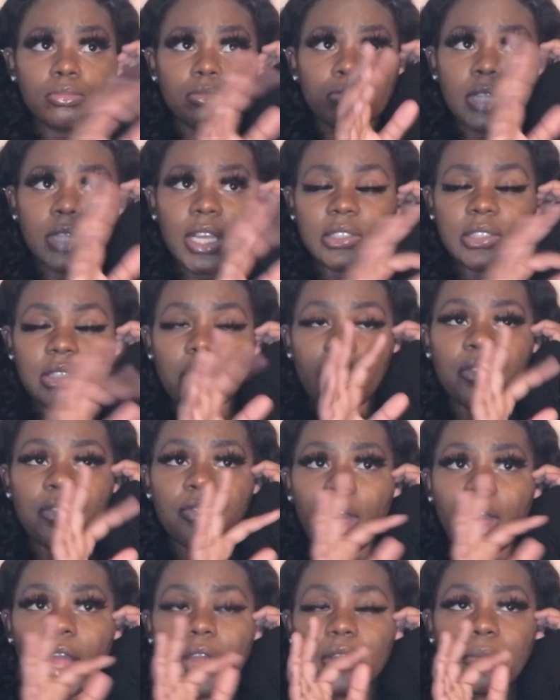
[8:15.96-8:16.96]
they started
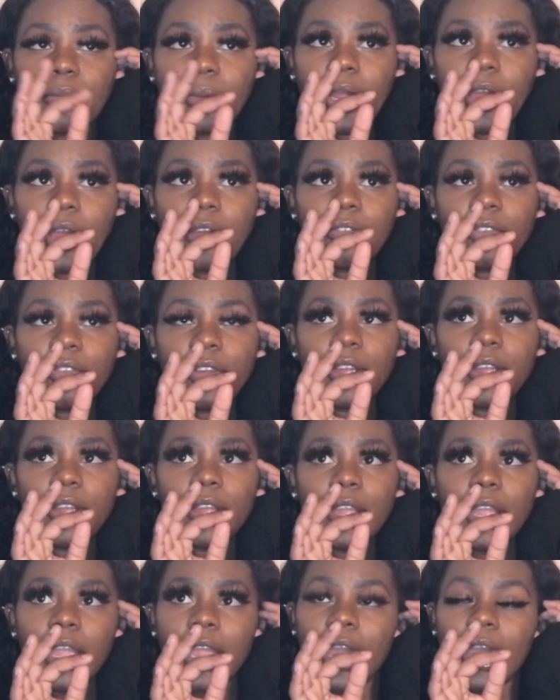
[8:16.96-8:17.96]
fighting or whatever,
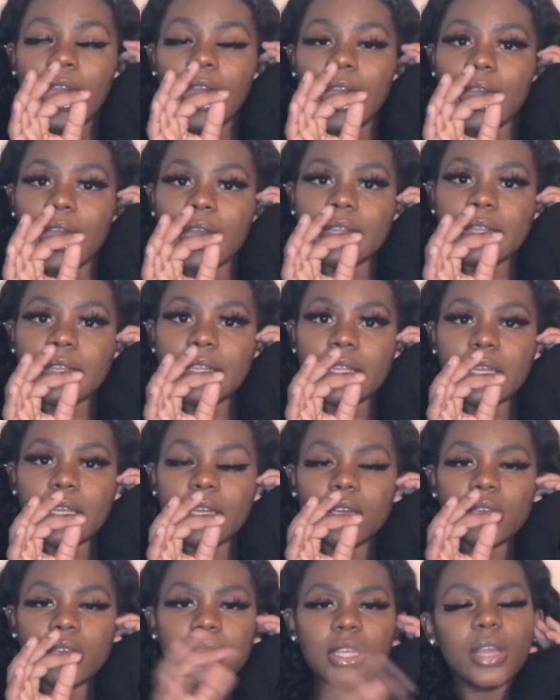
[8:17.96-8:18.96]
and
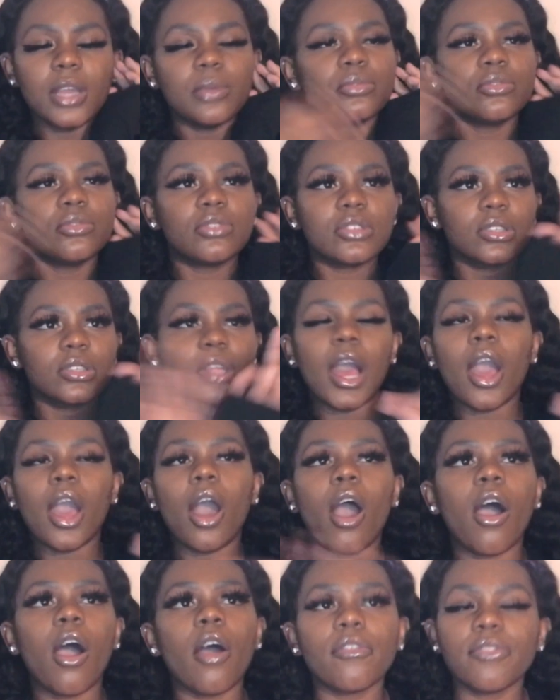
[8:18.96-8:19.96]
then yeah, we was just like
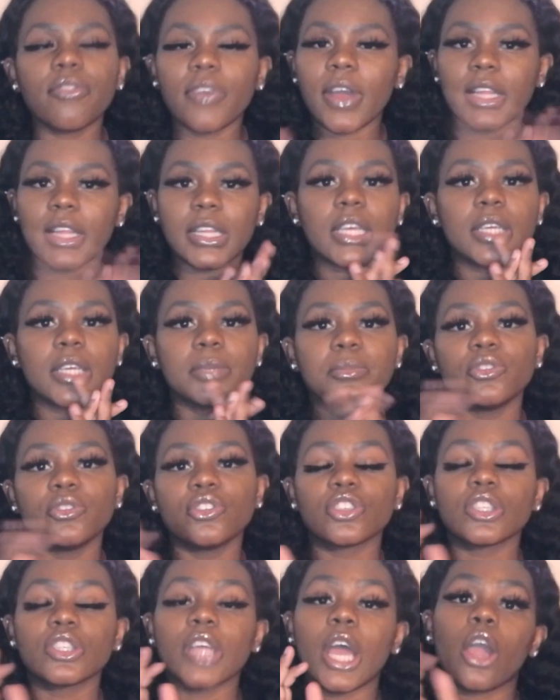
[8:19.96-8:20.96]
all fighting, like it was
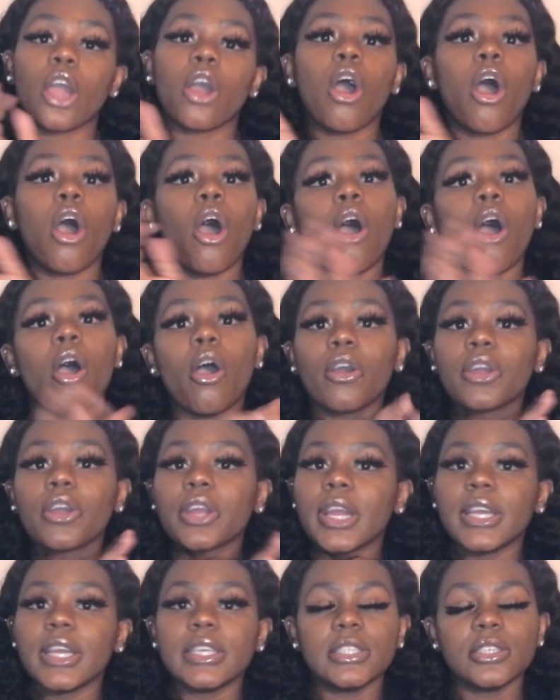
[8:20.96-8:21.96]
just like all
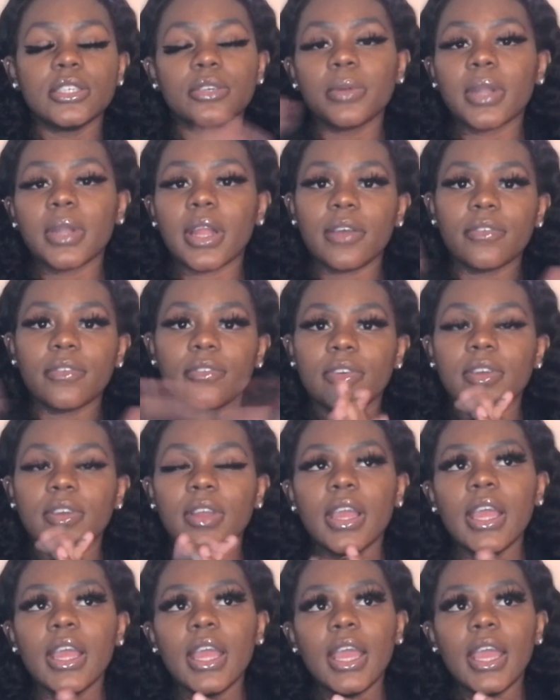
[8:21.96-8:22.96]
crazy or whatever.
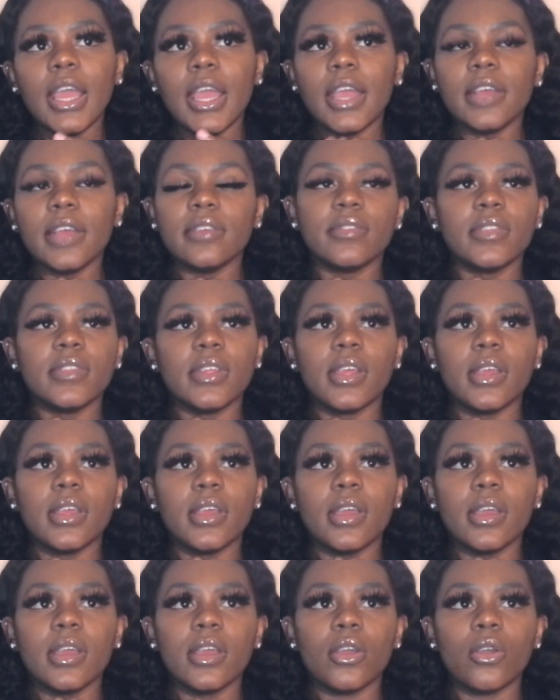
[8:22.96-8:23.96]
And
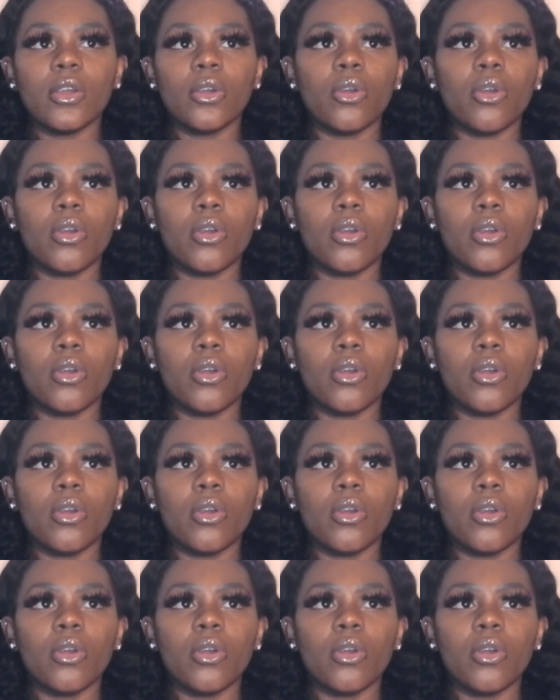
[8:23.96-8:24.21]
then